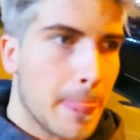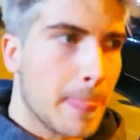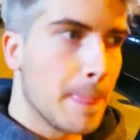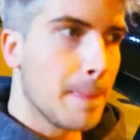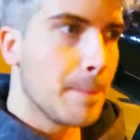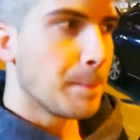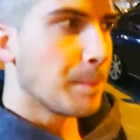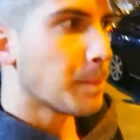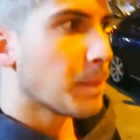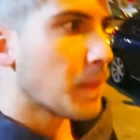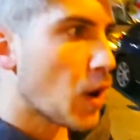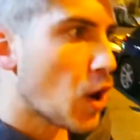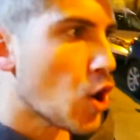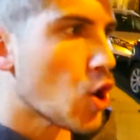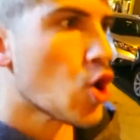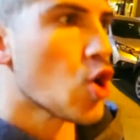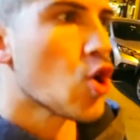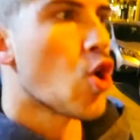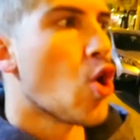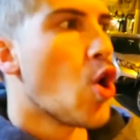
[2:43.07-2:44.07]
I'm going out
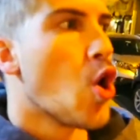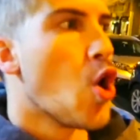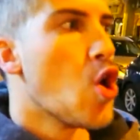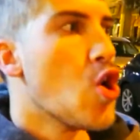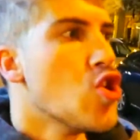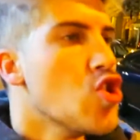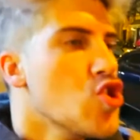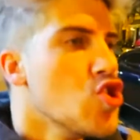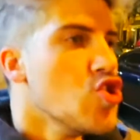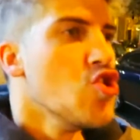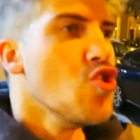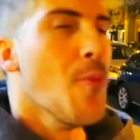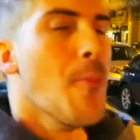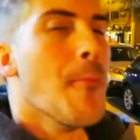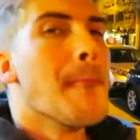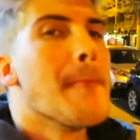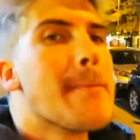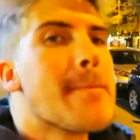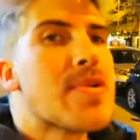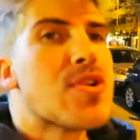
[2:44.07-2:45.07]
when you're sleeping. I'm gonna
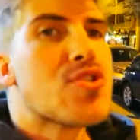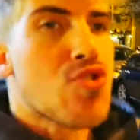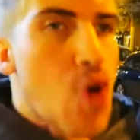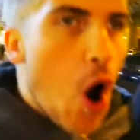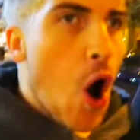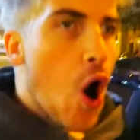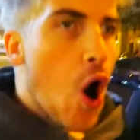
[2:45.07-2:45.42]
go get something